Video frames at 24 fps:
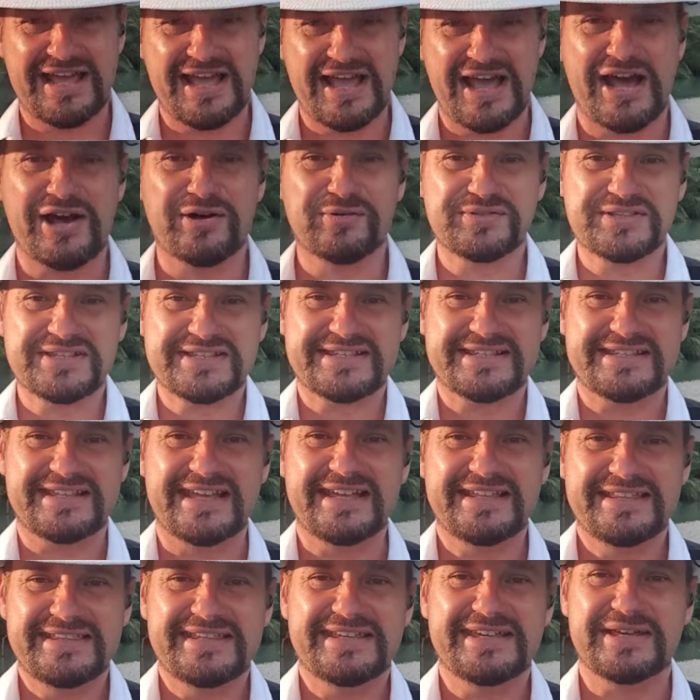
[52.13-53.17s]

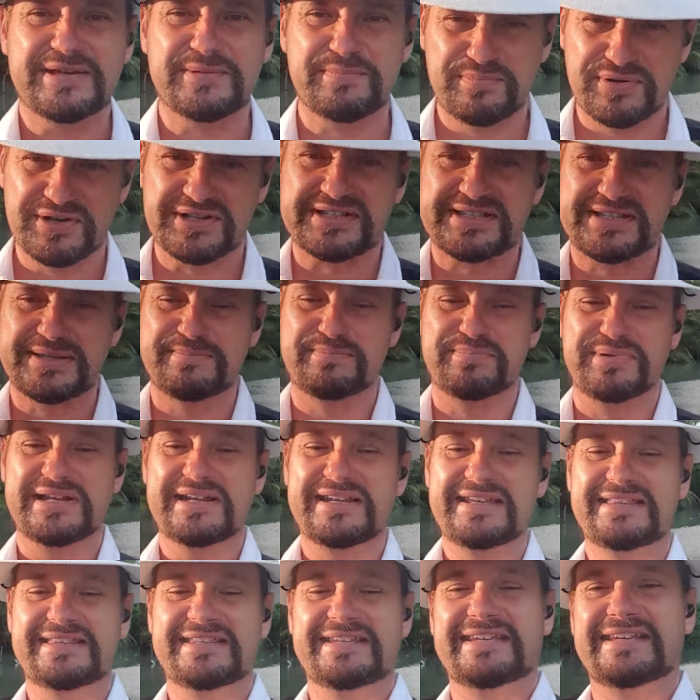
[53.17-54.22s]
outstanding
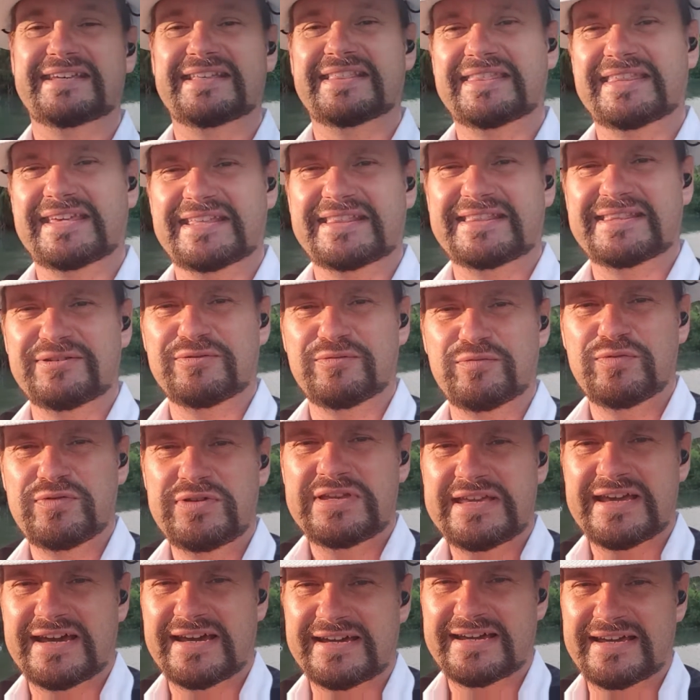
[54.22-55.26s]
possibility that
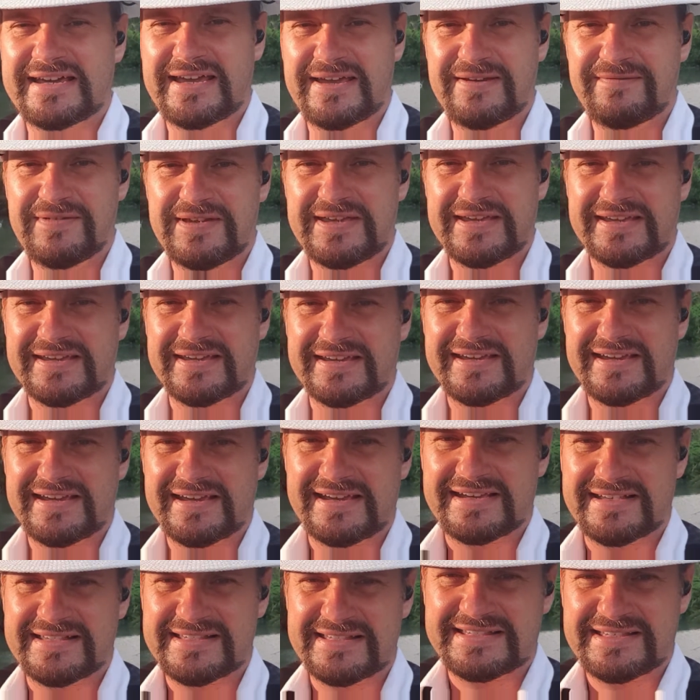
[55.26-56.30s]
we are having
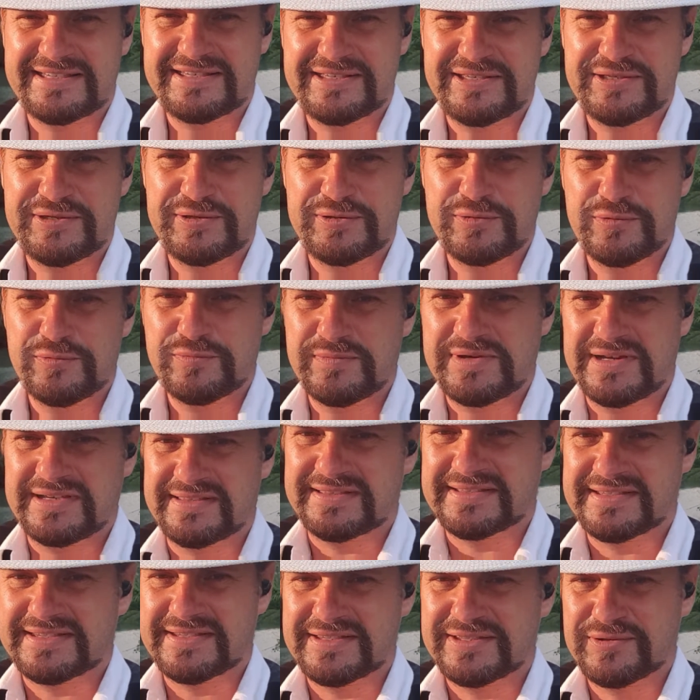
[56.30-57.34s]
as
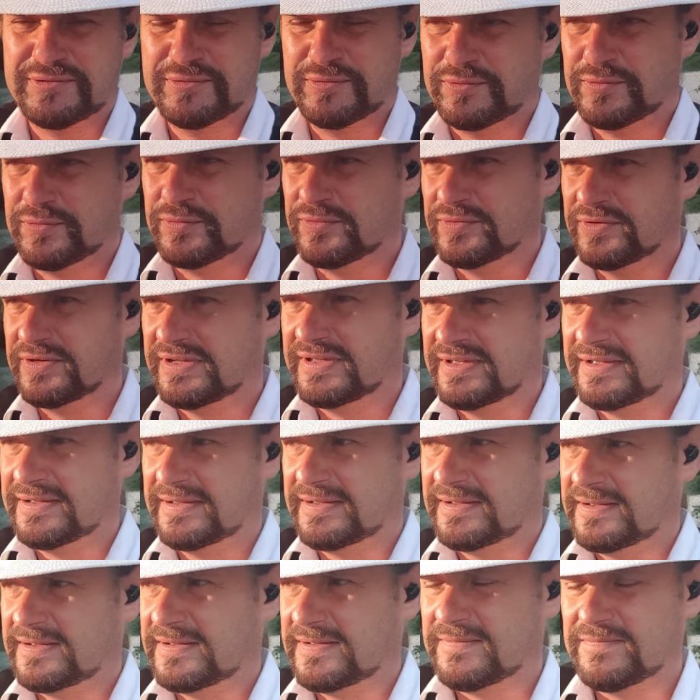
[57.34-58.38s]
humans to
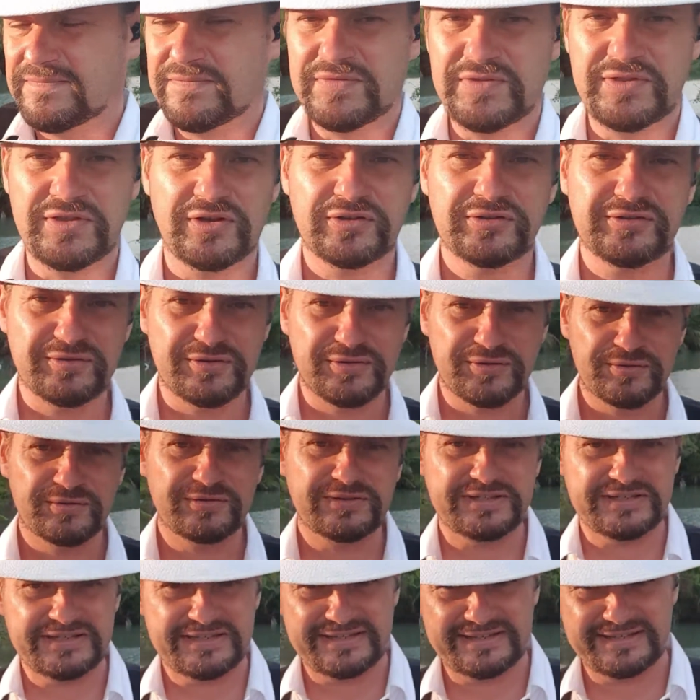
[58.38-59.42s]
not
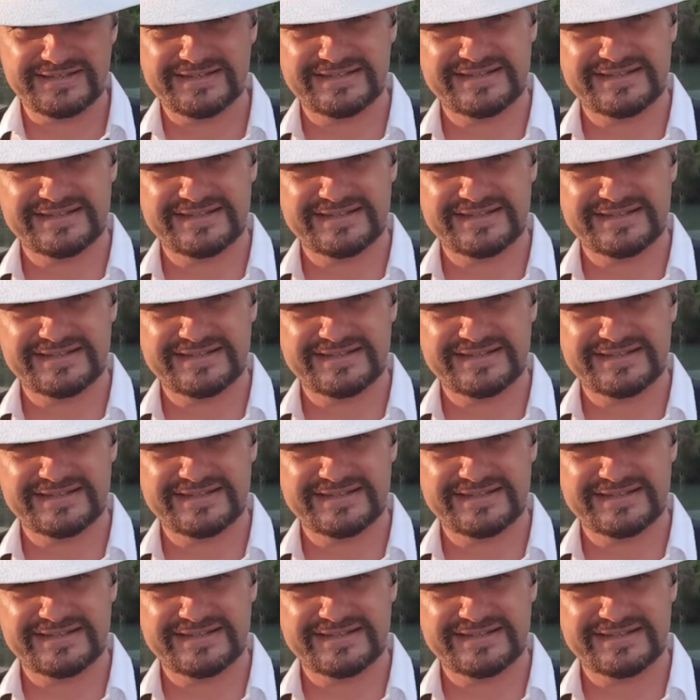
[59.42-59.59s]
only